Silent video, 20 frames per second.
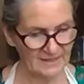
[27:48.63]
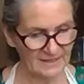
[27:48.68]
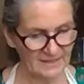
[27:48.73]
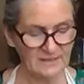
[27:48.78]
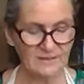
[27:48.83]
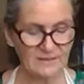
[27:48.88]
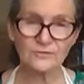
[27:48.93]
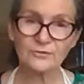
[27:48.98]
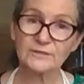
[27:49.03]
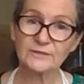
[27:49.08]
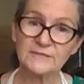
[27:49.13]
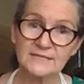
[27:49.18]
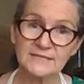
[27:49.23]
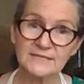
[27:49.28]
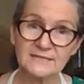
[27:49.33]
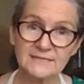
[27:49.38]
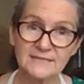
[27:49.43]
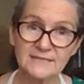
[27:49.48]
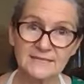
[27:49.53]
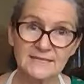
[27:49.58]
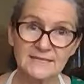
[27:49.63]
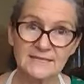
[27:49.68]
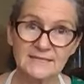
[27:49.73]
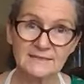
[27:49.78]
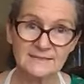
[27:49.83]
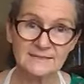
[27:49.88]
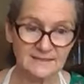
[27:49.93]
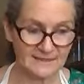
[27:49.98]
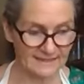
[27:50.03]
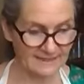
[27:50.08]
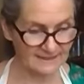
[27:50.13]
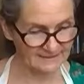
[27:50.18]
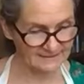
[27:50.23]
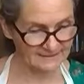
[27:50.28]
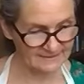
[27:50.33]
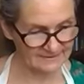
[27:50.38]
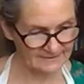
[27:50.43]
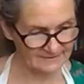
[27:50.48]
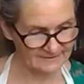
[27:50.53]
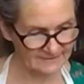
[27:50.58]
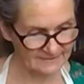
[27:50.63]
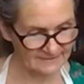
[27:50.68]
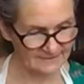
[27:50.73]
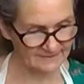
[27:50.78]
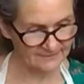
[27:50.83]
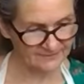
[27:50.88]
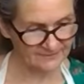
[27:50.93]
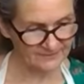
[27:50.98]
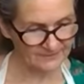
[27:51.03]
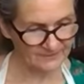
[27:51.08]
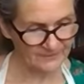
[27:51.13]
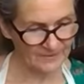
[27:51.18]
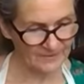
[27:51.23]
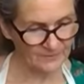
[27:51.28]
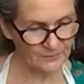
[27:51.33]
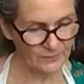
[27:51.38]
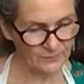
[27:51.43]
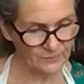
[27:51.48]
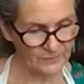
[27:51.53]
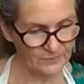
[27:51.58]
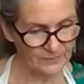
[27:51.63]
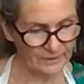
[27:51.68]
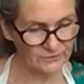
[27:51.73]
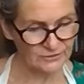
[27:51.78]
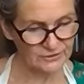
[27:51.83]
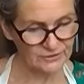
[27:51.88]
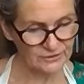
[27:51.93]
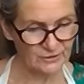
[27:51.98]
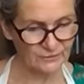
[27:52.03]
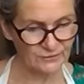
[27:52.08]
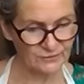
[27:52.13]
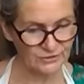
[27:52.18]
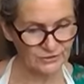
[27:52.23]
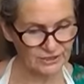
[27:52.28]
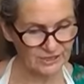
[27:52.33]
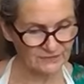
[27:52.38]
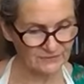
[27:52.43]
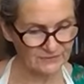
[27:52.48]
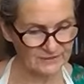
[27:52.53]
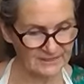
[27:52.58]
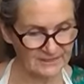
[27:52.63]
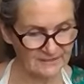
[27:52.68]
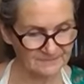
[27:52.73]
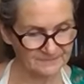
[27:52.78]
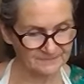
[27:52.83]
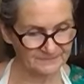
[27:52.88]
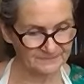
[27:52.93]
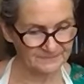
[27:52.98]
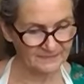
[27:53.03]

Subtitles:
increases the intellect, promotes longevity,